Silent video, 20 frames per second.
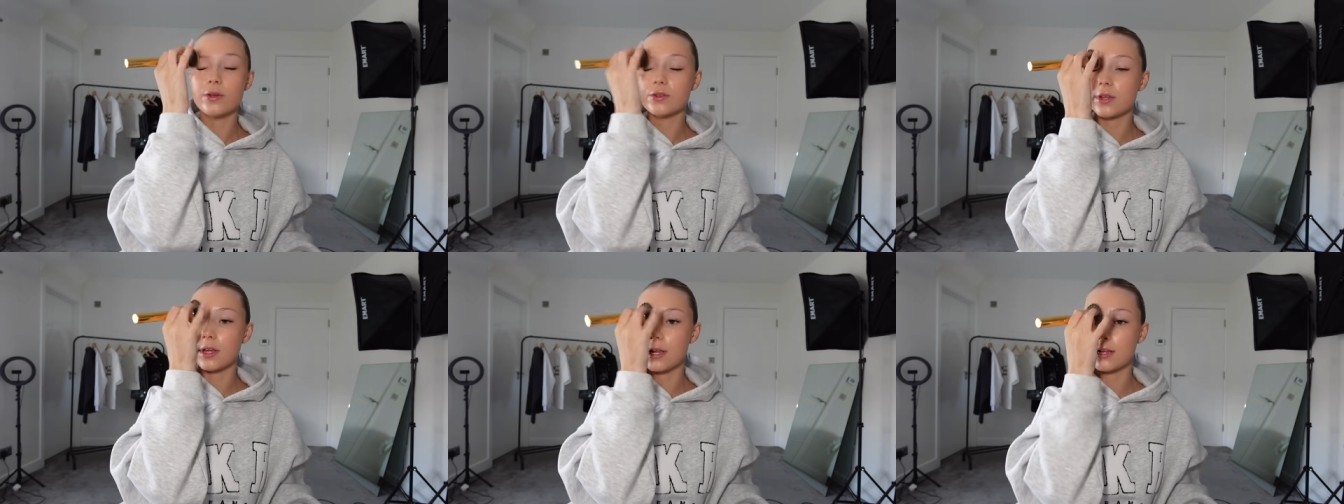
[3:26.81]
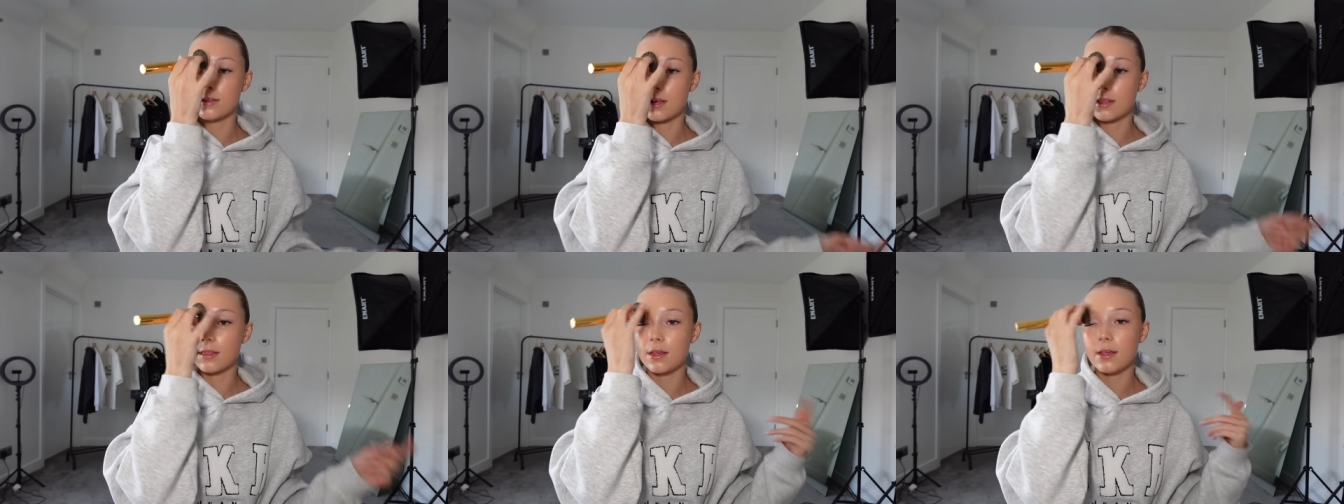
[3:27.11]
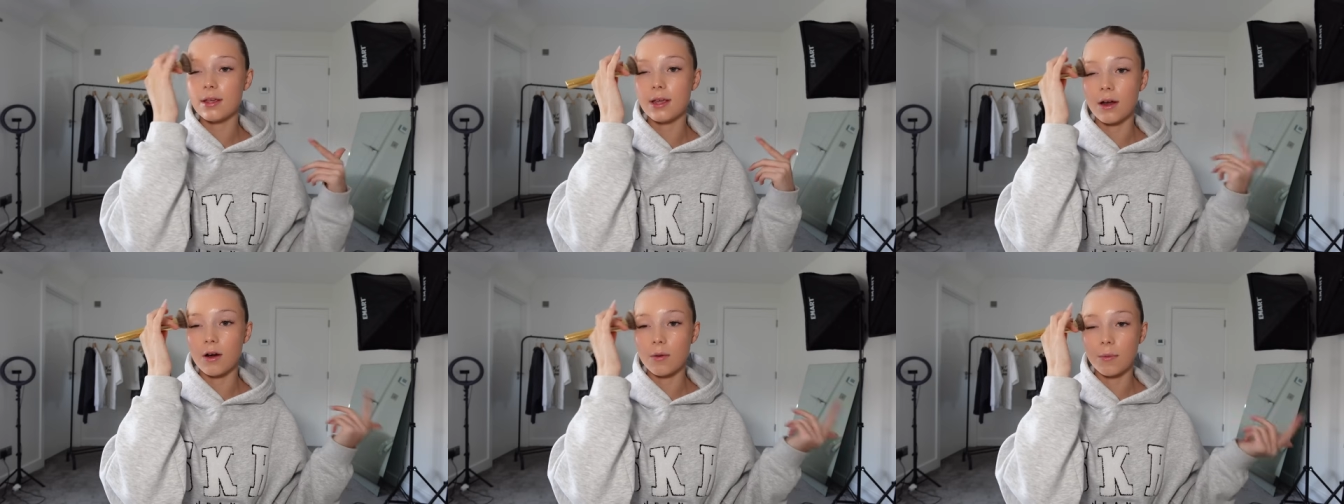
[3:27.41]
So he's like the
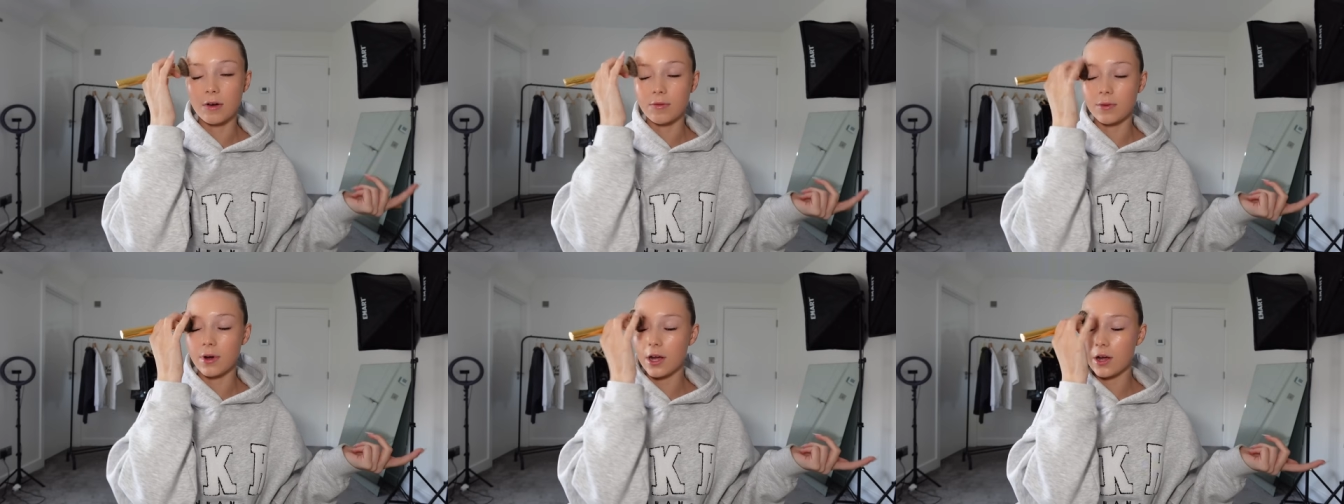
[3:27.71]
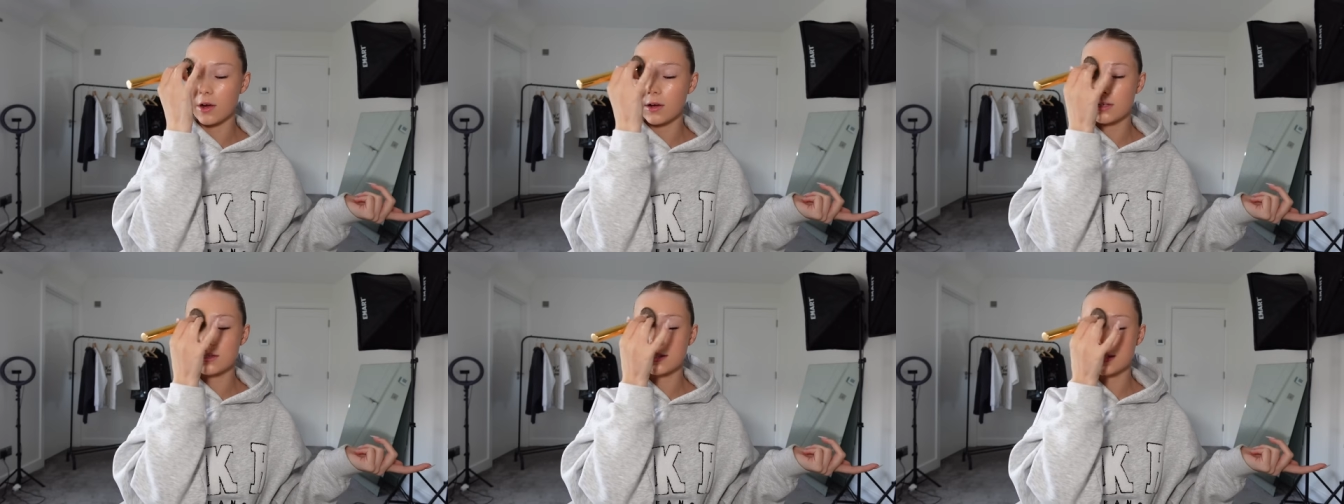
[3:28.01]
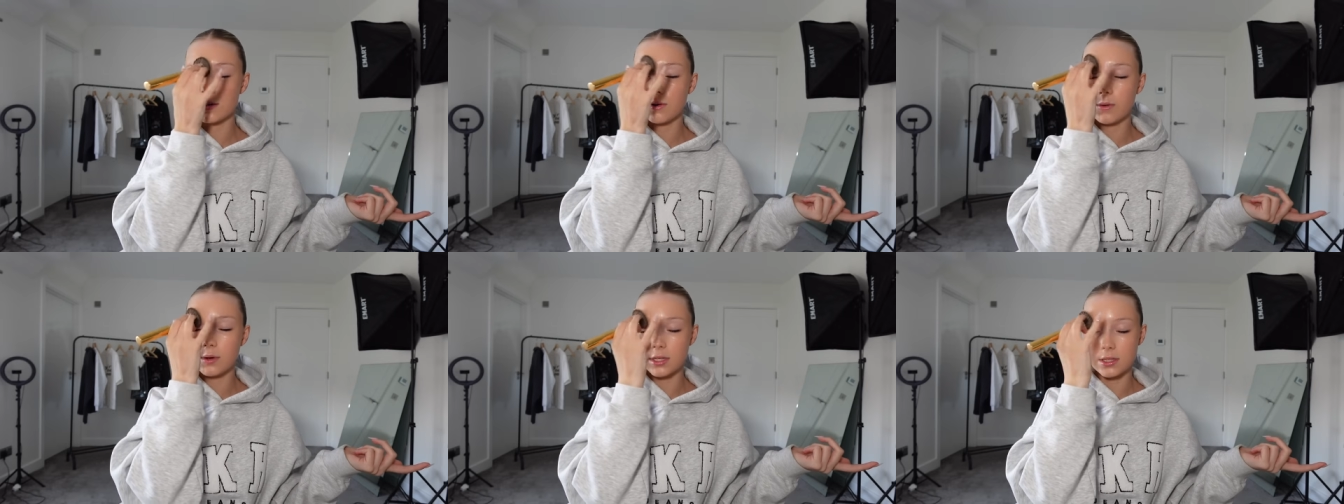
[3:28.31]
year above. I
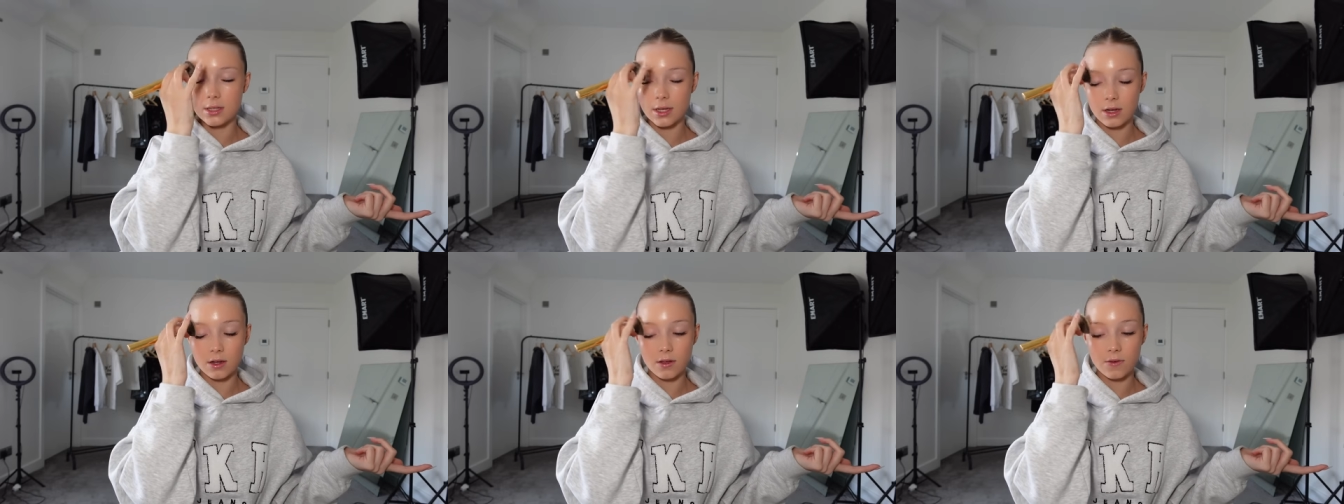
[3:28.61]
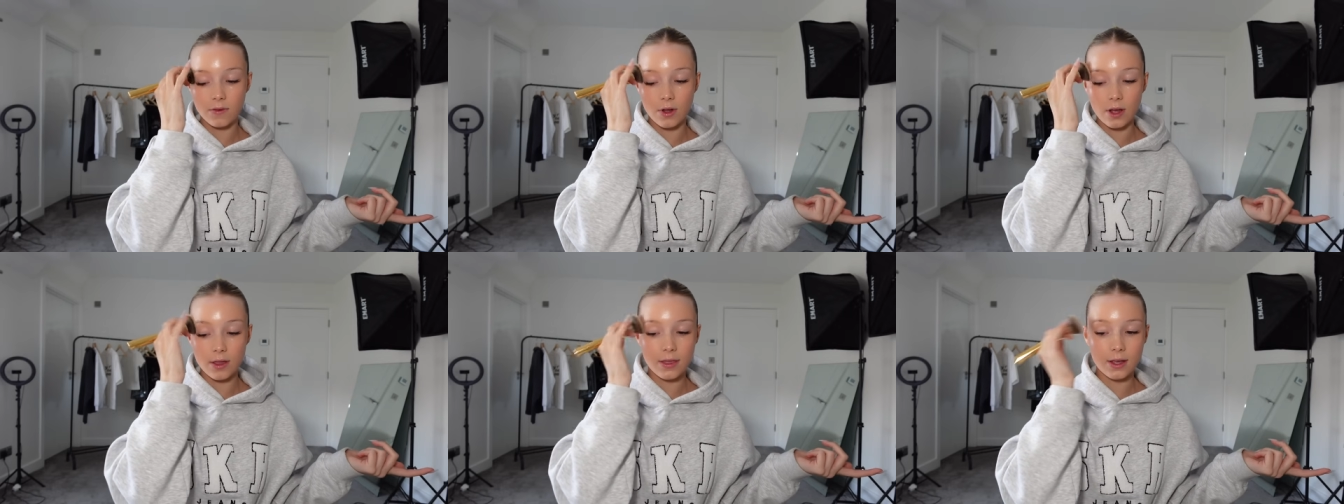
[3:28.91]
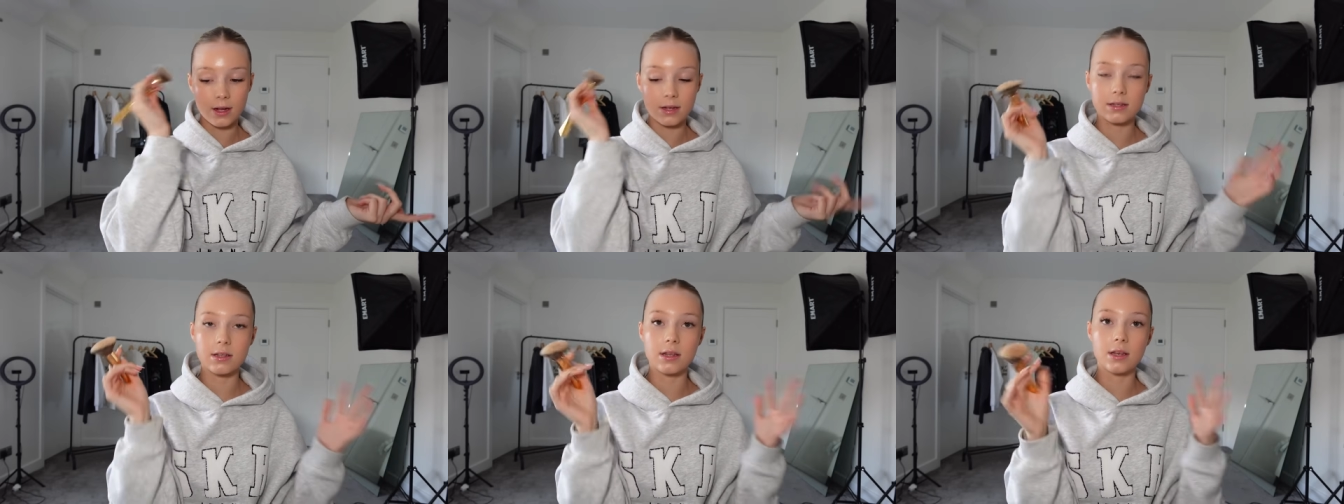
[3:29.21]
still always think of like
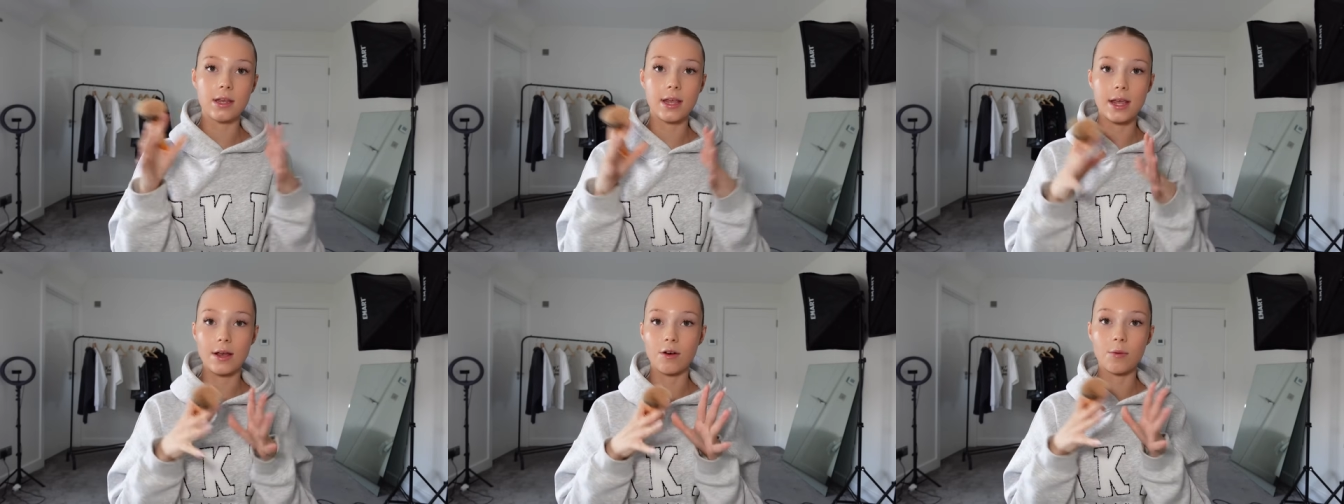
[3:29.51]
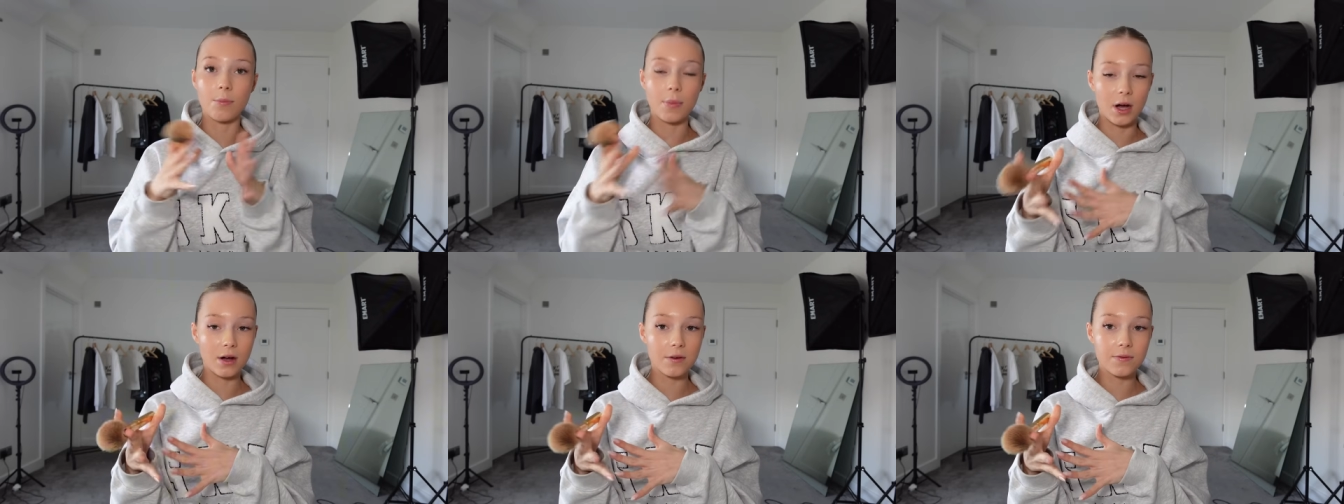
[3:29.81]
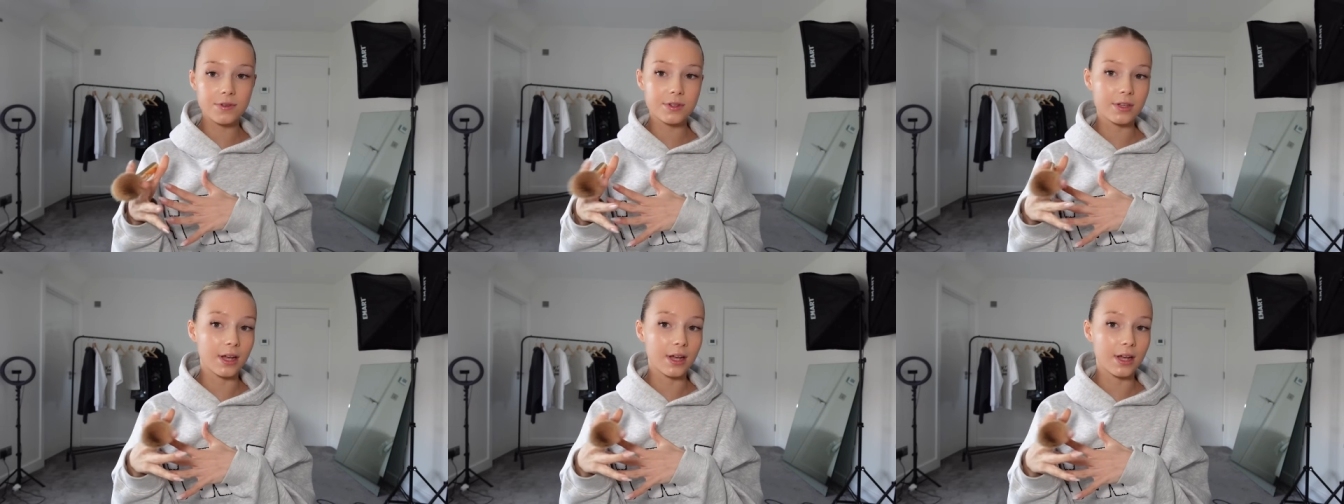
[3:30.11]
things in year aboves,